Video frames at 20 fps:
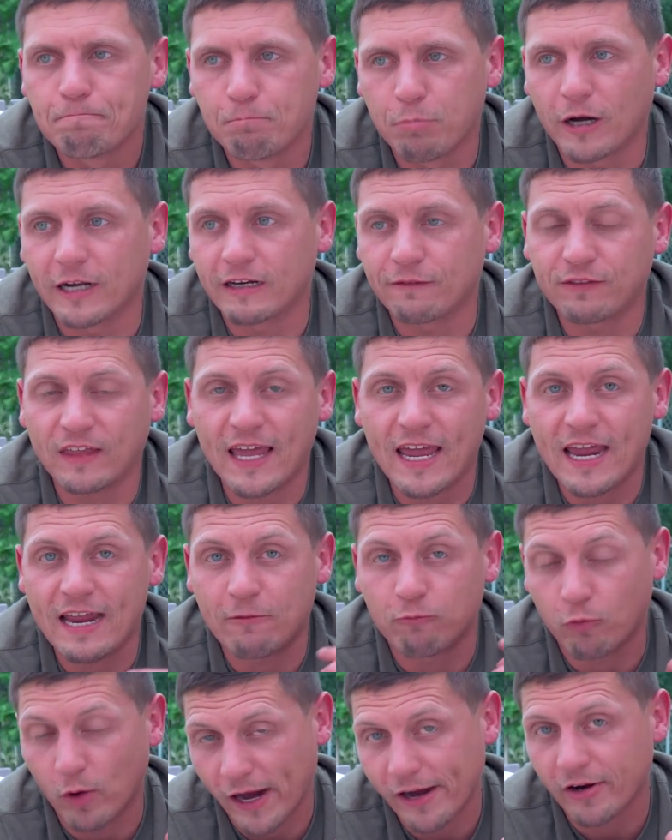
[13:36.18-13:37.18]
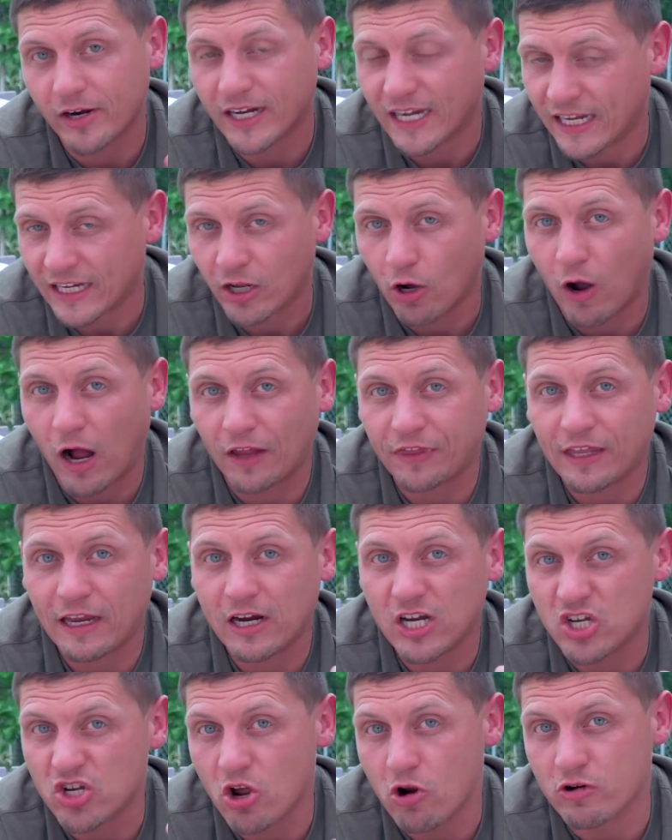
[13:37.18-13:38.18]
But if they wear it and go out
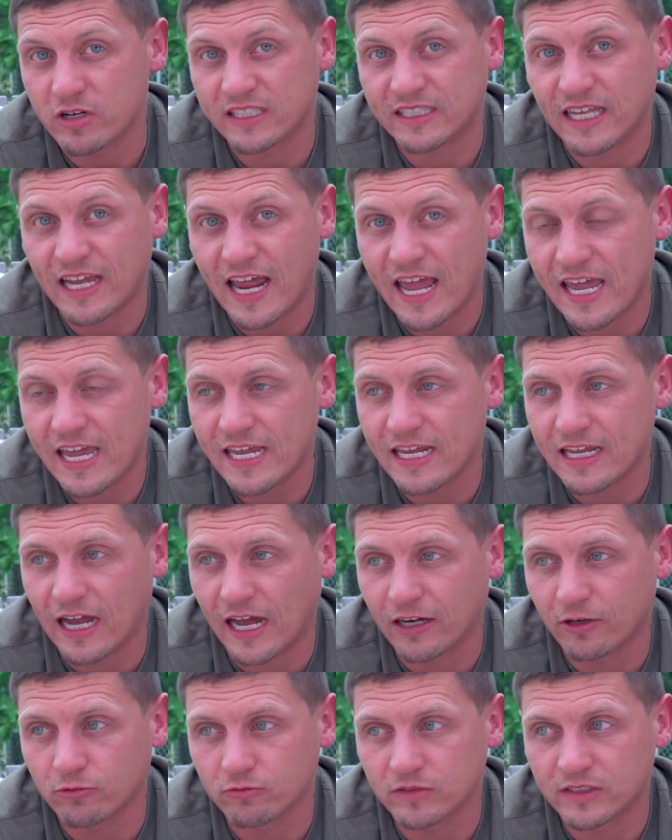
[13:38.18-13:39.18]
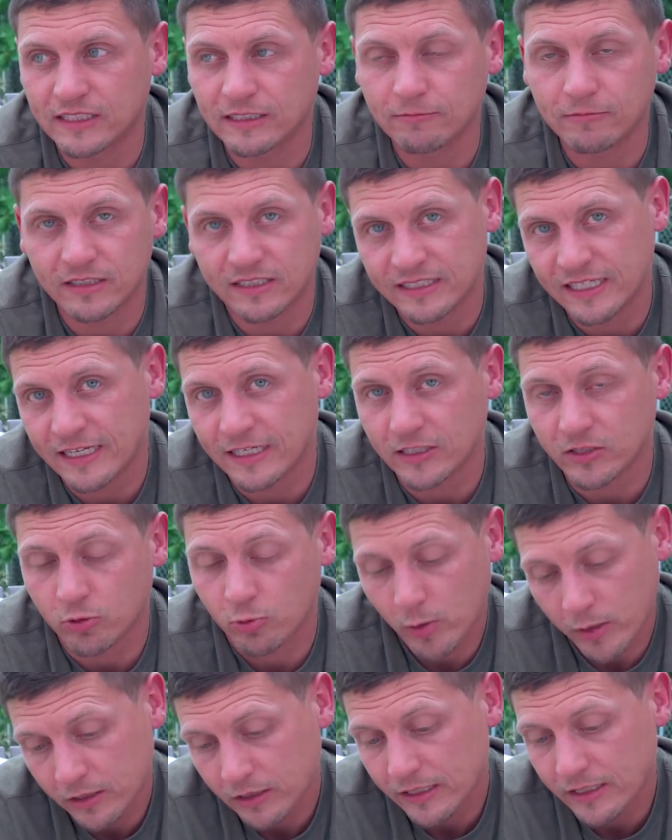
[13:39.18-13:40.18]
there and notice that, hey, I don't seem to sink as
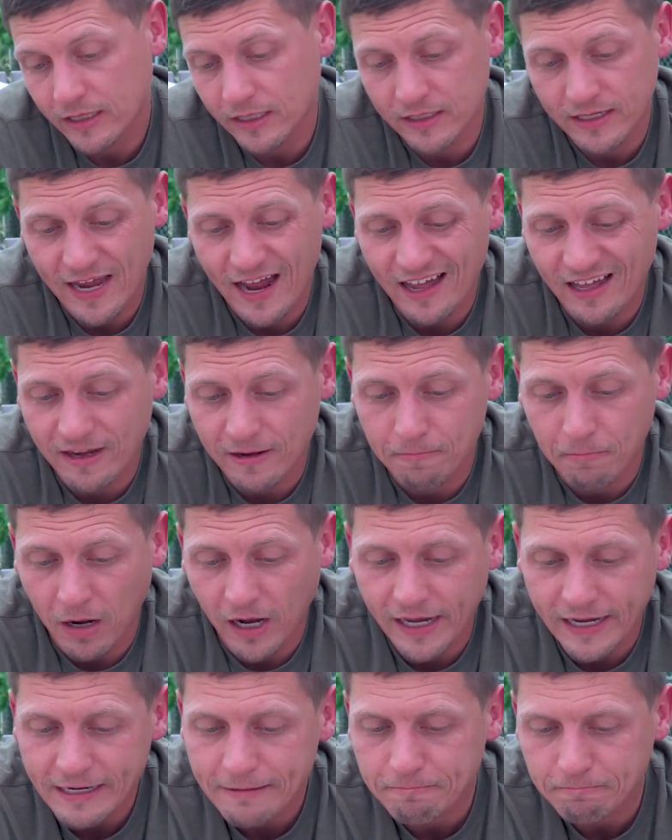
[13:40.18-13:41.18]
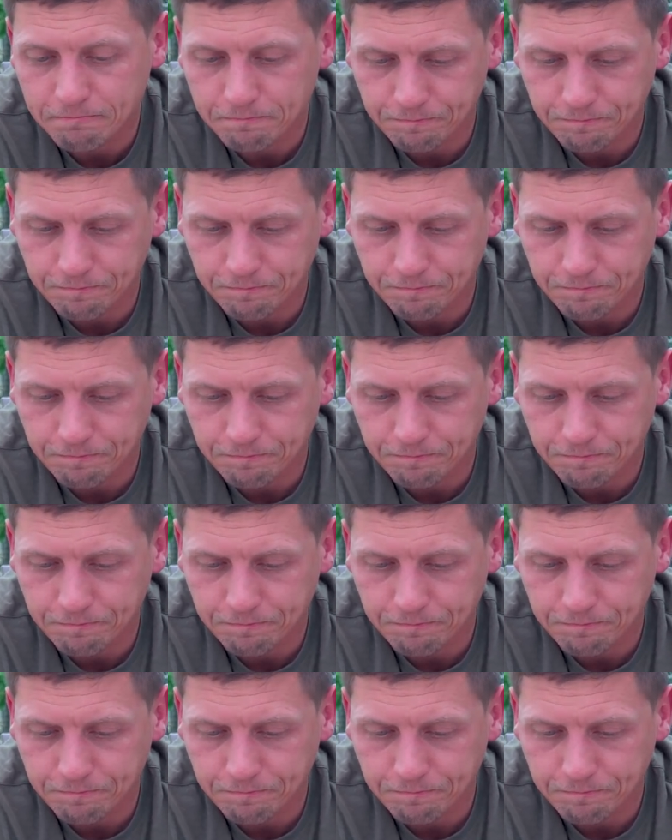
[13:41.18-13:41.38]
quickly, then yeah, it might.